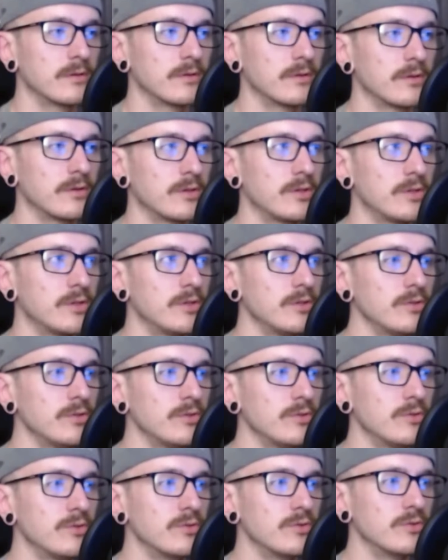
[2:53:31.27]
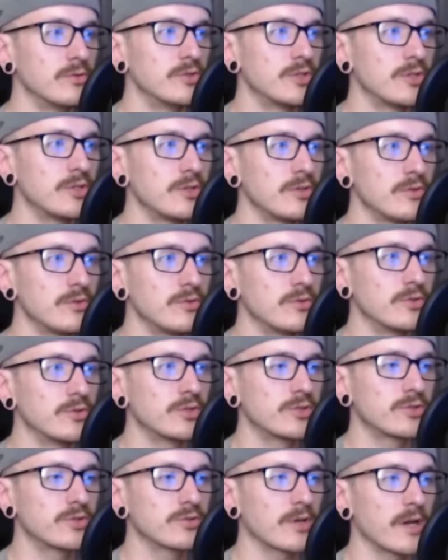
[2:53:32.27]
Huge
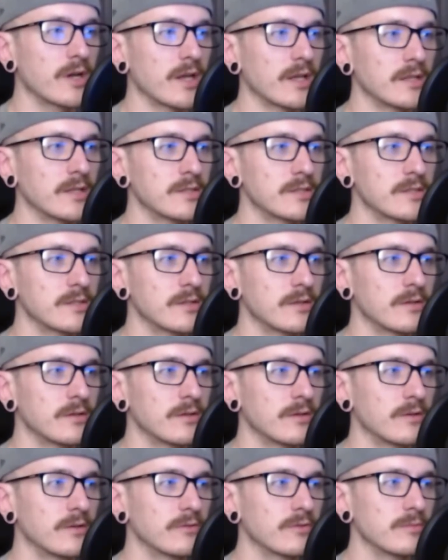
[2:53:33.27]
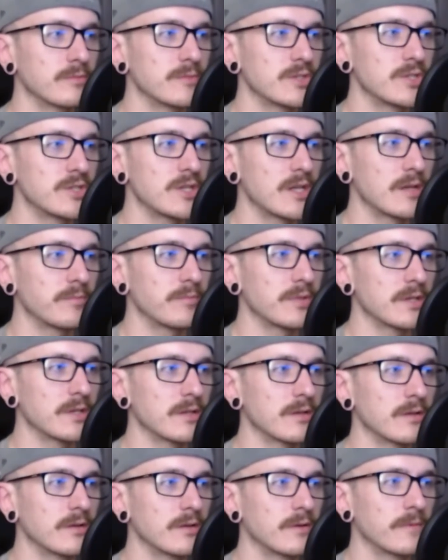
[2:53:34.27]
strikes from the
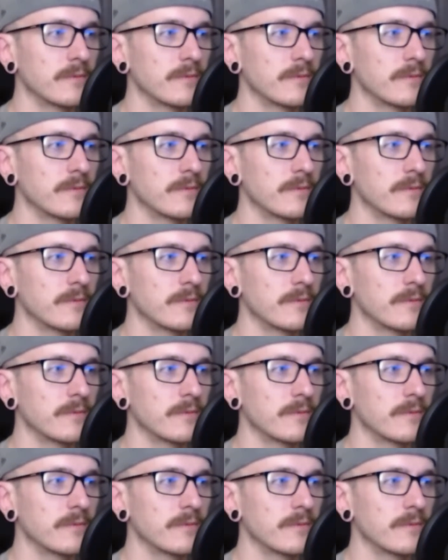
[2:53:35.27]
champion.